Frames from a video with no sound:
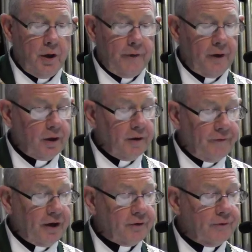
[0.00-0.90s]
and then
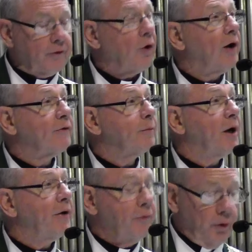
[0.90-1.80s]
confessions are offered
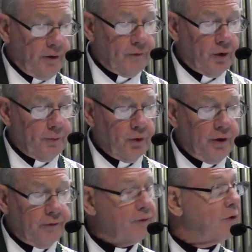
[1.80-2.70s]
by three or four
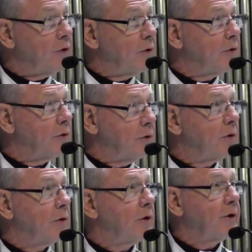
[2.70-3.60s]
priests in
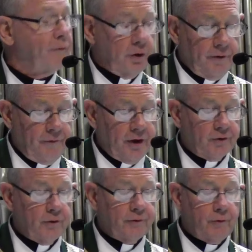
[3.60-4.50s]
the different
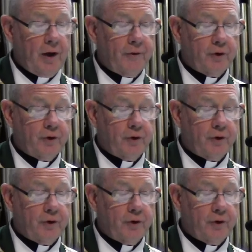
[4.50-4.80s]
confessionals around